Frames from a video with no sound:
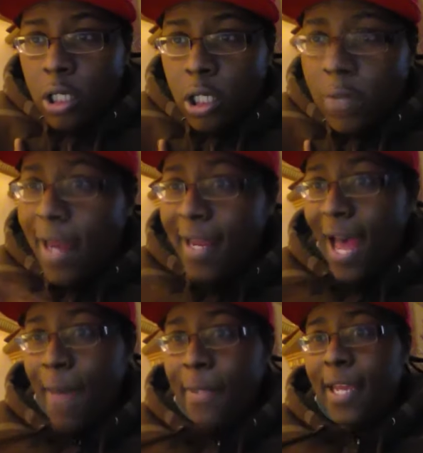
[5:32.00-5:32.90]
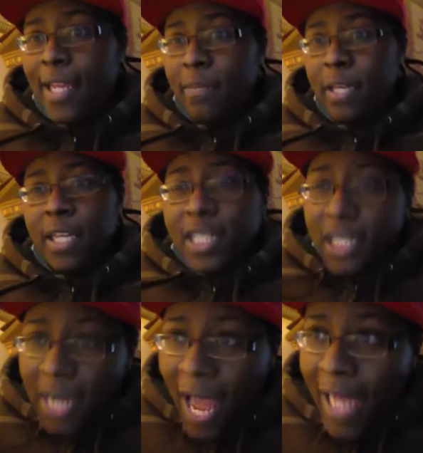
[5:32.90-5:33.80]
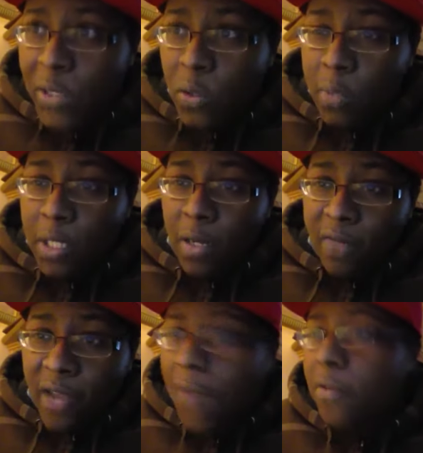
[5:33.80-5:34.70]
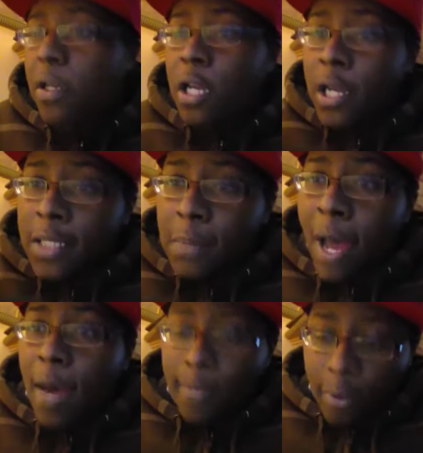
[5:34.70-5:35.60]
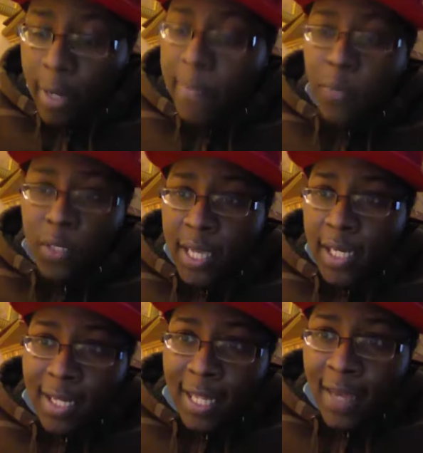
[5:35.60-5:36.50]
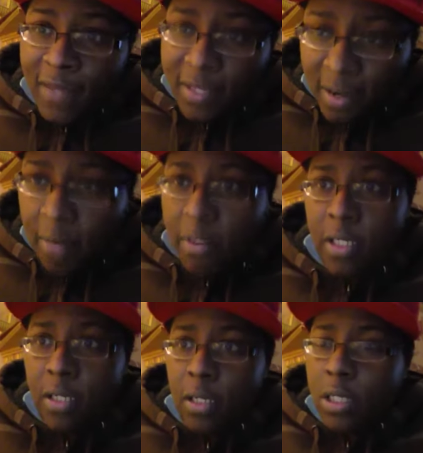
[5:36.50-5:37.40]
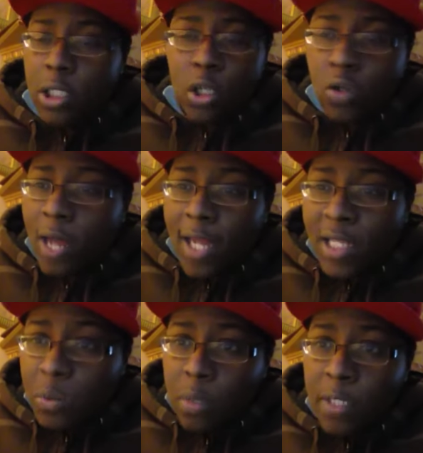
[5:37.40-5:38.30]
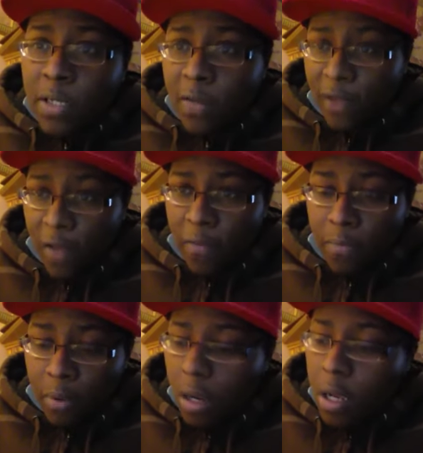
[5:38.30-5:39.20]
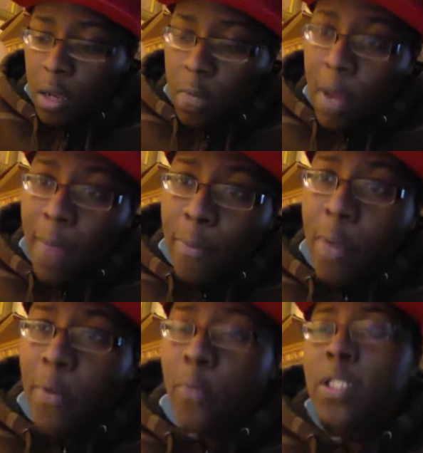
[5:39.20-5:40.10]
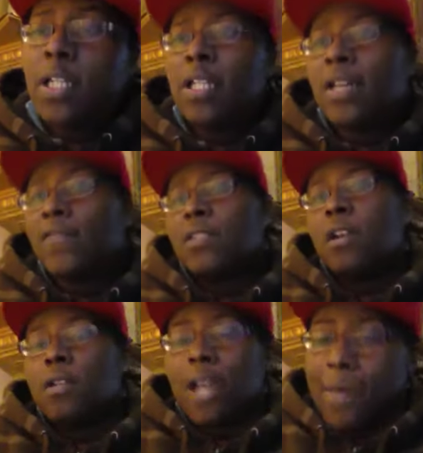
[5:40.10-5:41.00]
You're not accommodating me because you're not doing me no favor. Because my appointment was at eleven thirty, so you're not doing me no favor, bruh. My appointment was at eleven thirty.